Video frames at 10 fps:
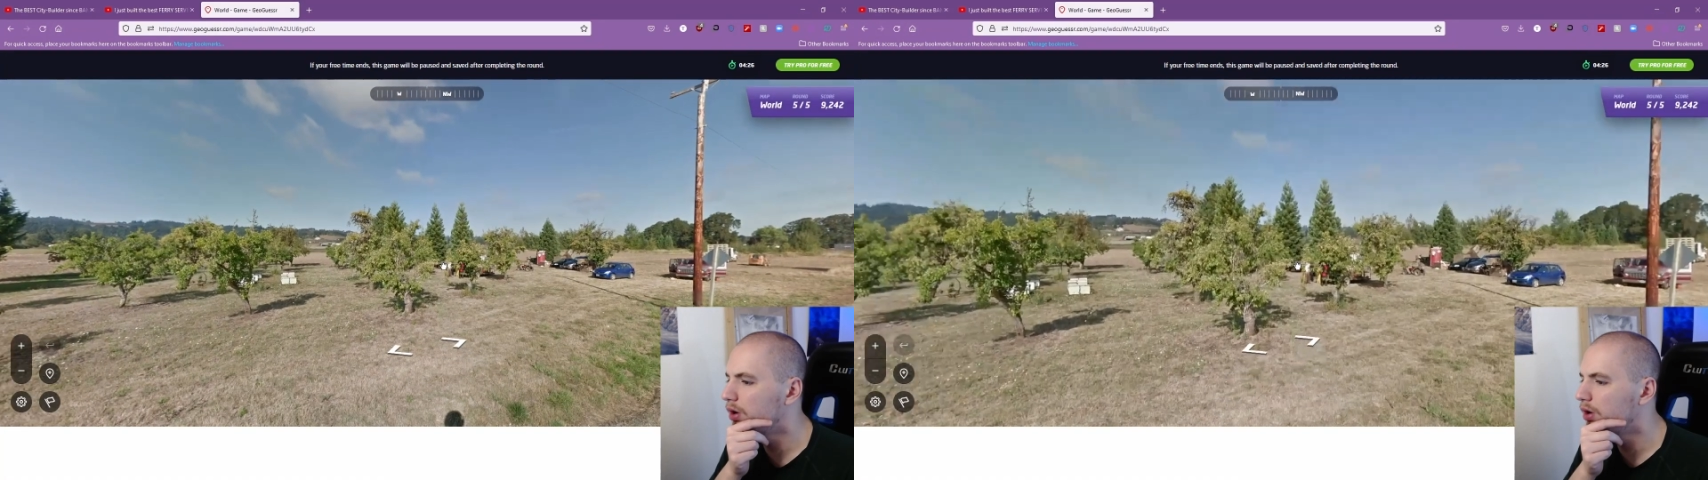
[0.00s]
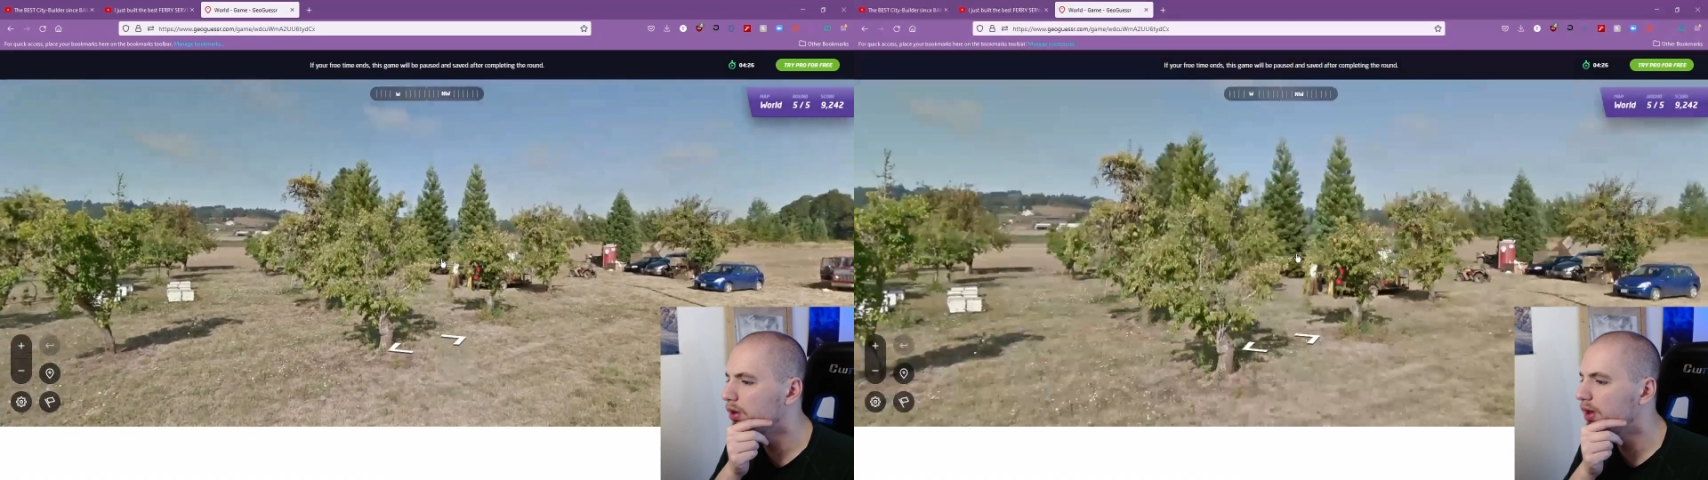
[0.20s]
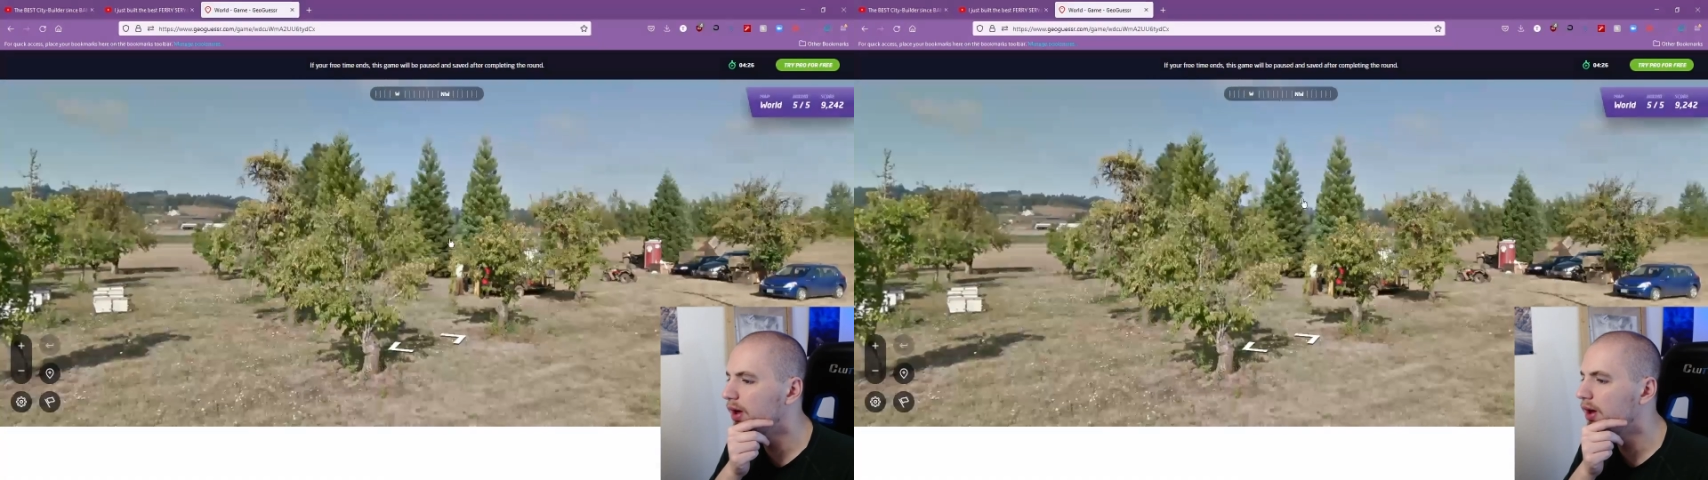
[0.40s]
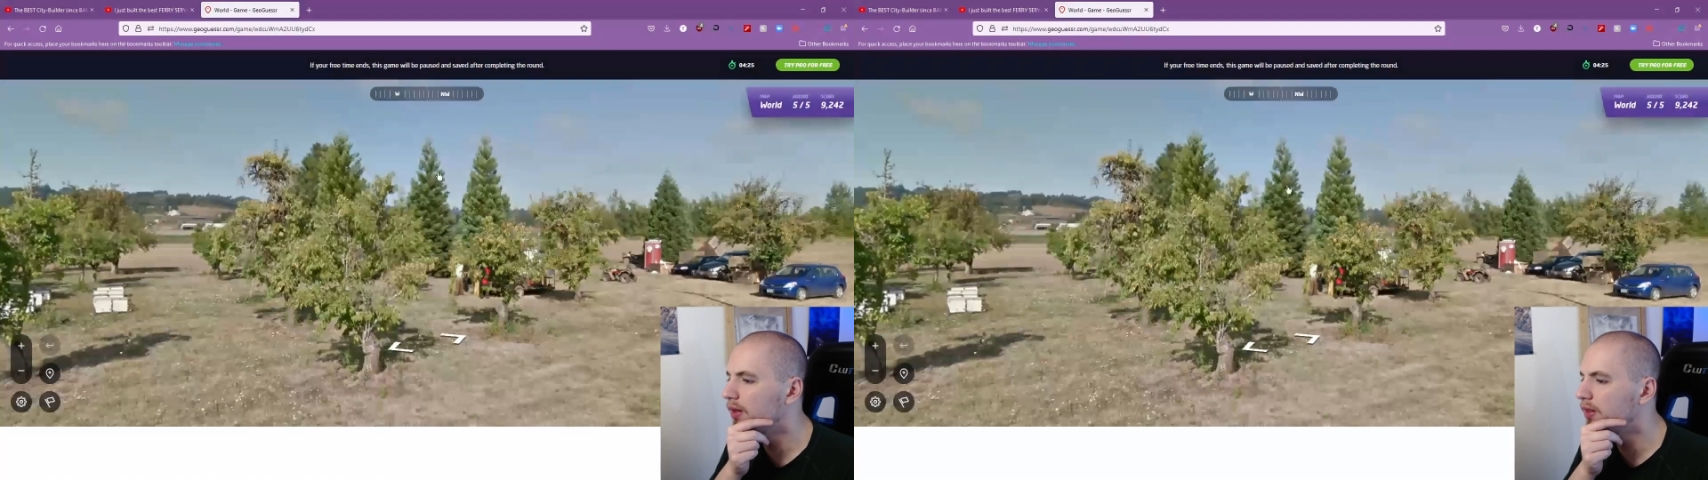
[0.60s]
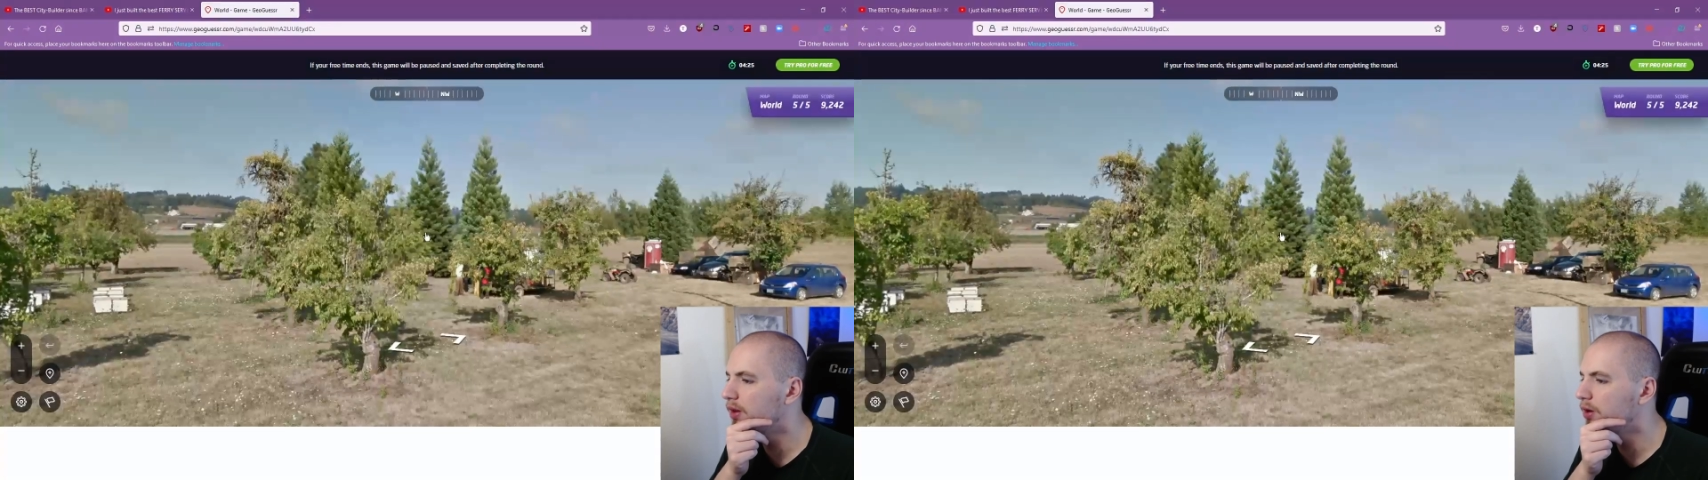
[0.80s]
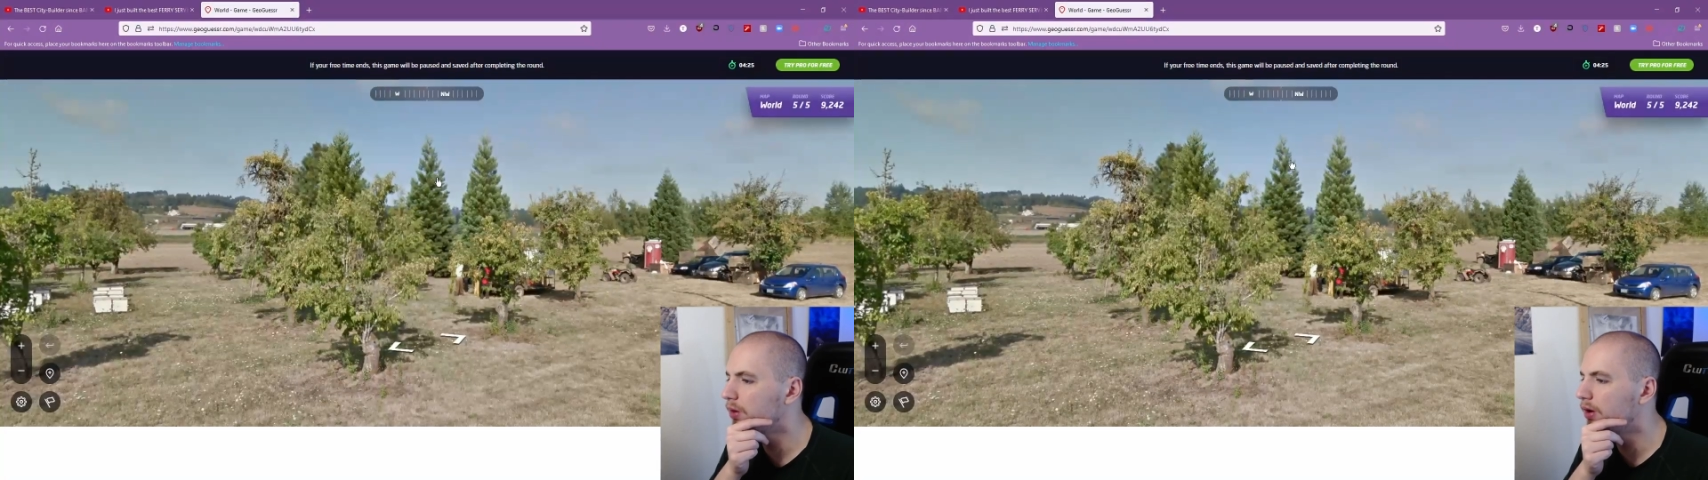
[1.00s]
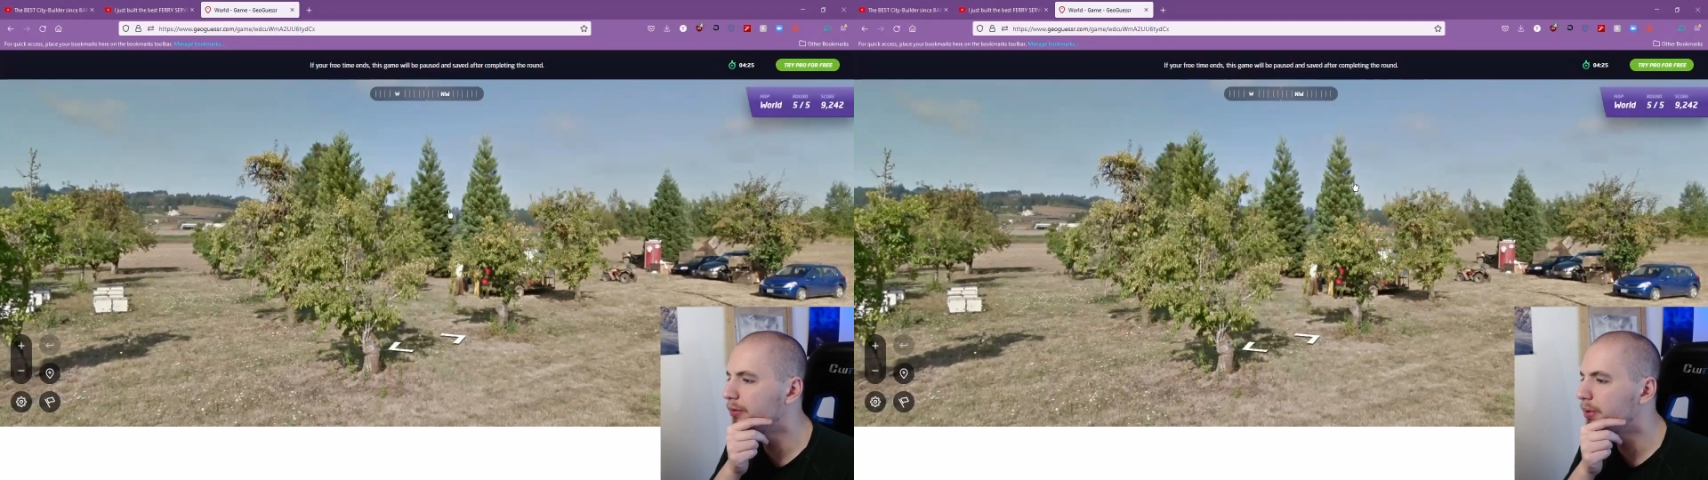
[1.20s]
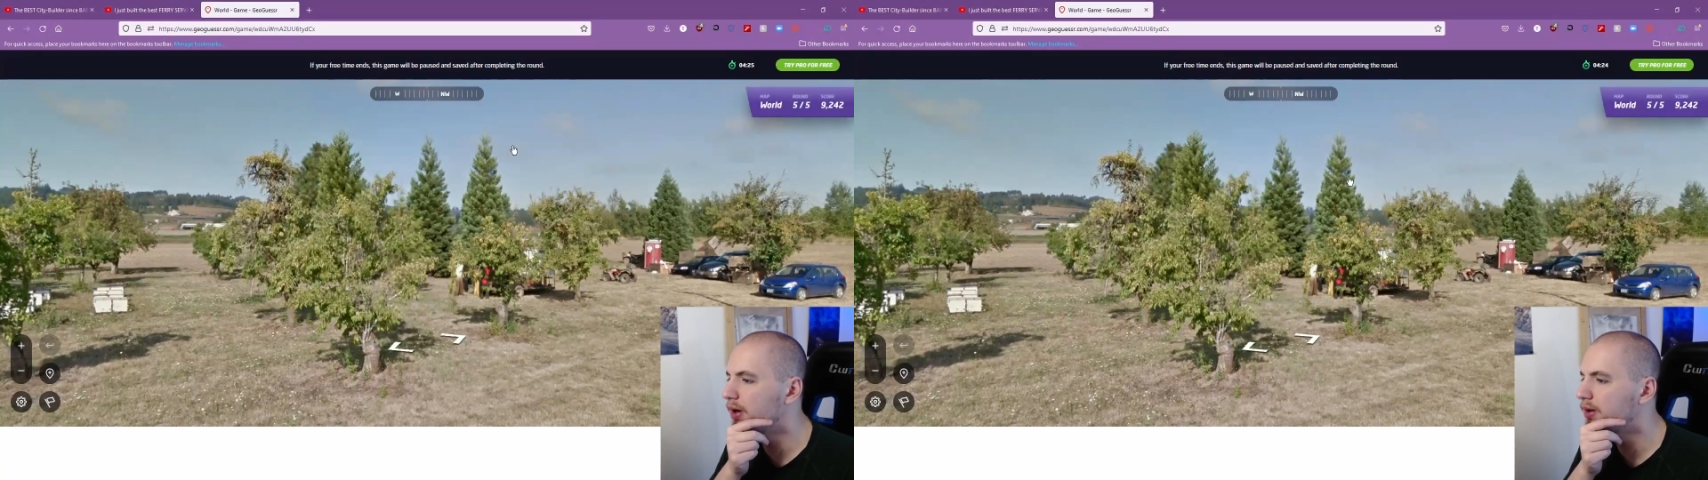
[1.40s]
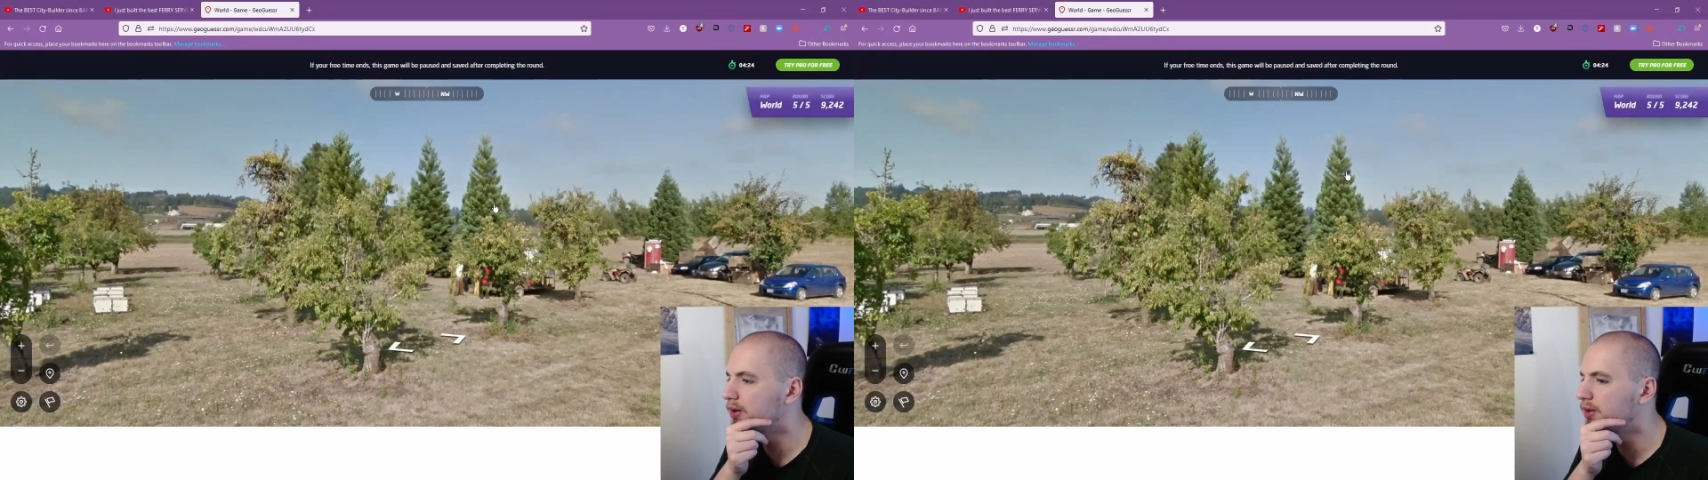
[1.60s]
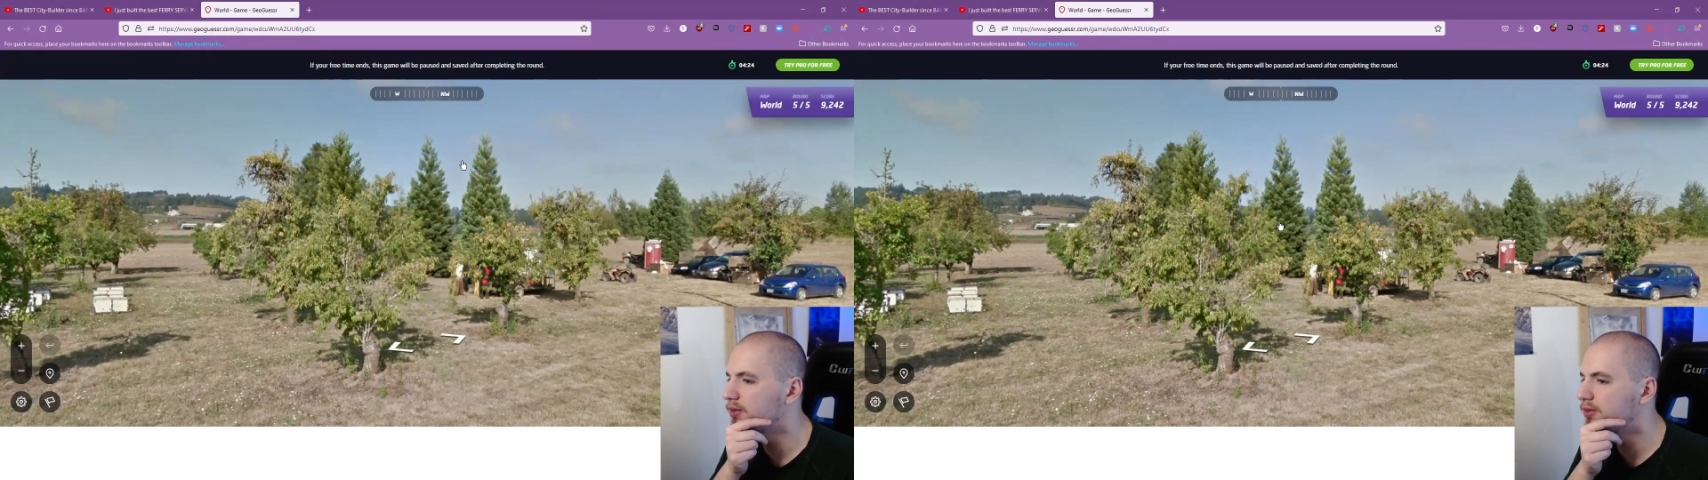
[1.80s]
Yeah, and they do love planting
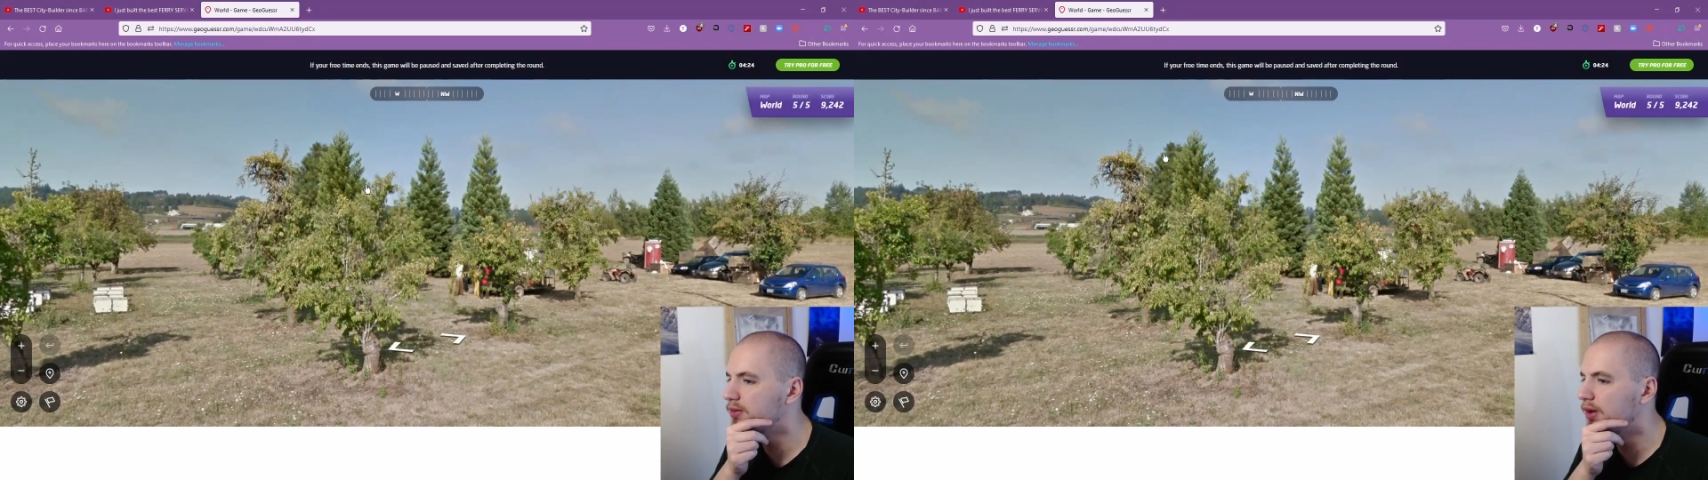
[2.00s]
these,